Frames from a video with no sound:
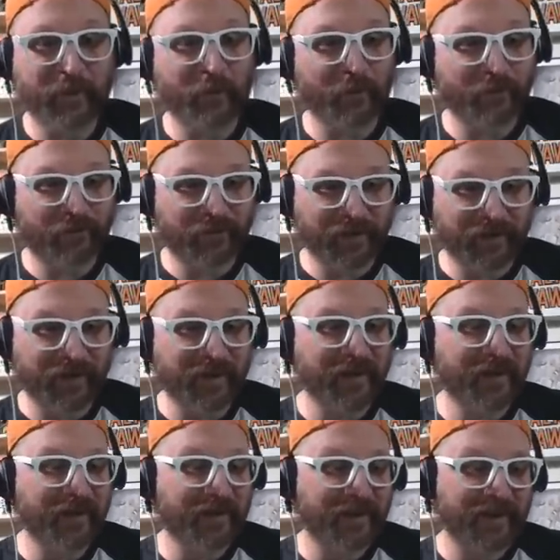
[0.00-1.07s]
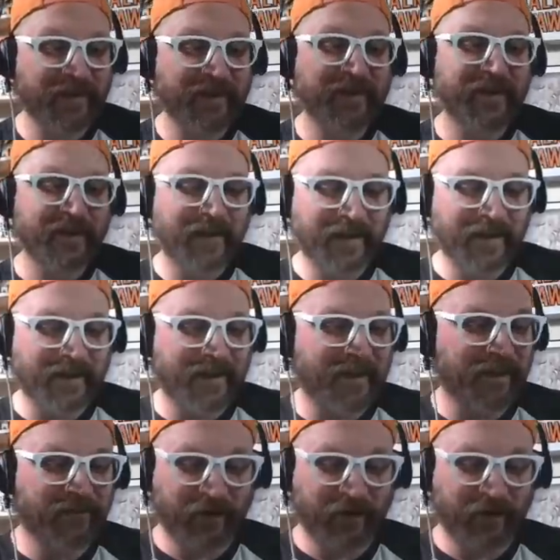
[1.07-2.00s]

We've seen uh,